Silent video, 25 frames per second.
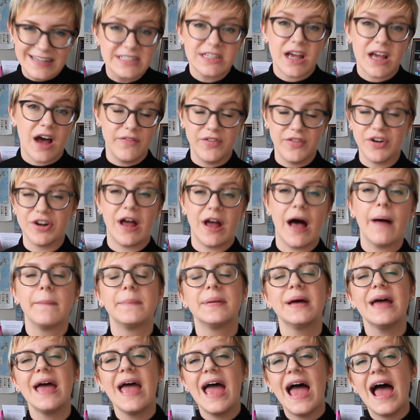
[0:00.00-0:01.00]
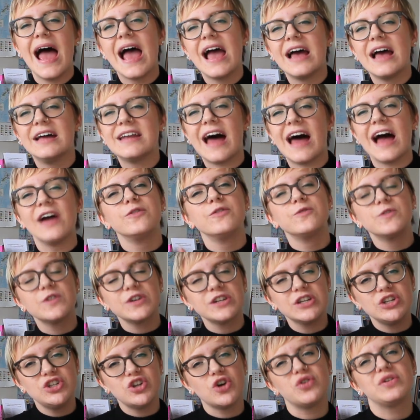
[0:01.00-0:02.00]
is covered up. And I
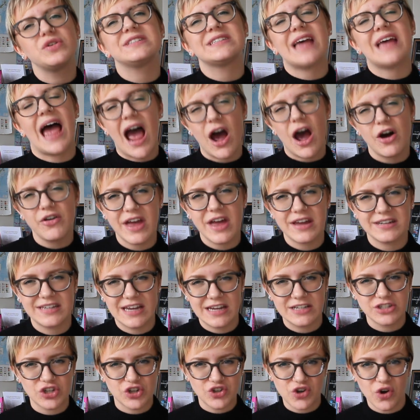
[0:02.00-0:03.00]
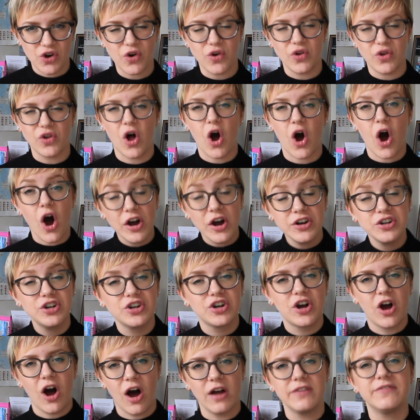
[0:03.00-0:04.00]
really notice how that takes a toll on your
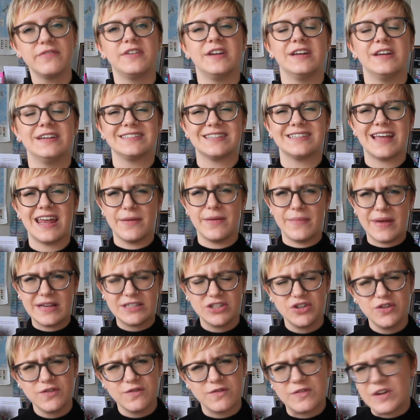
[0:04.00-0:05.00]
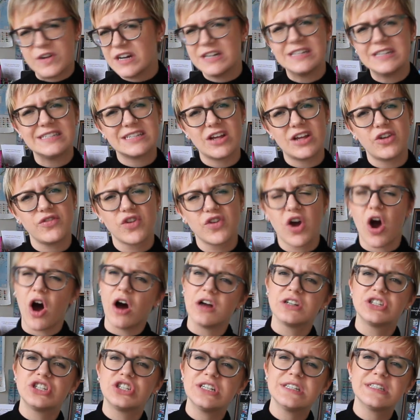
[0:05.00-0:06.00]
confidence, and it makes you very
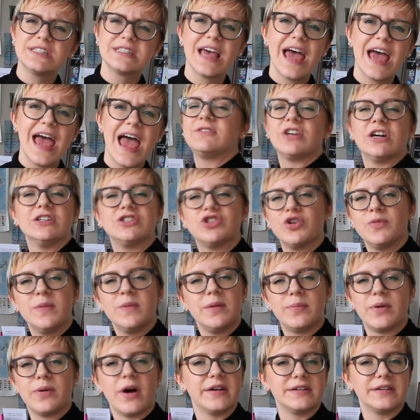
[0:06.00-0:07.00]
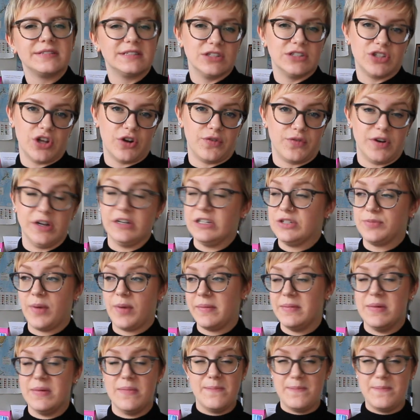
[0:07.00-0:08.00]
self-conscious. I've tried so many products, it's unreal. It's
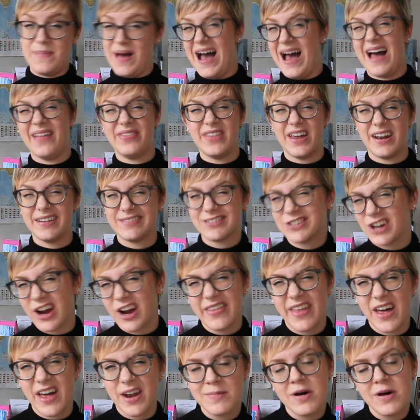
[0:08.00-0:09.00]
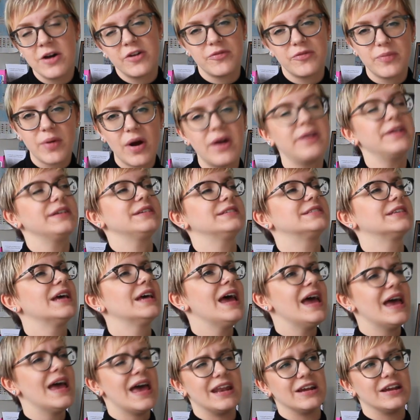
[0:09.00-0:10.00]
probably bad that I've tried that amount of products,
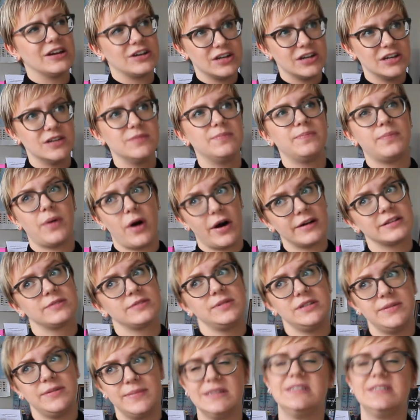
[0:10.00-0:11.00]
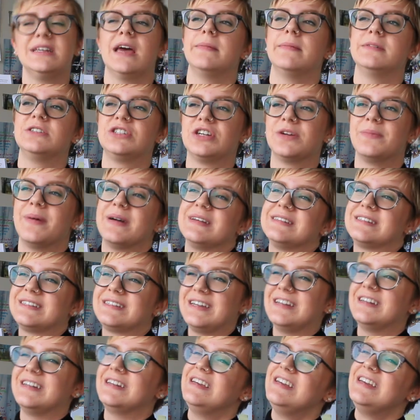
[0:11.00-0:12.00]
and it could possibly be damaging my
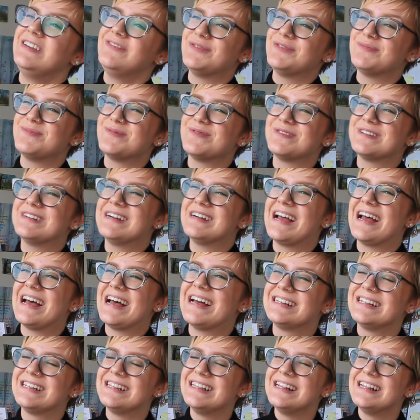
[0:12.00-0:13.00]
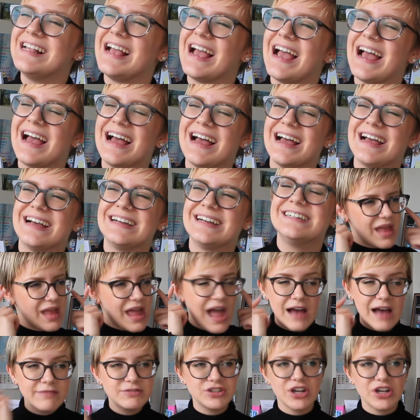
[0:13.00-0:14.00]
skin even more. I've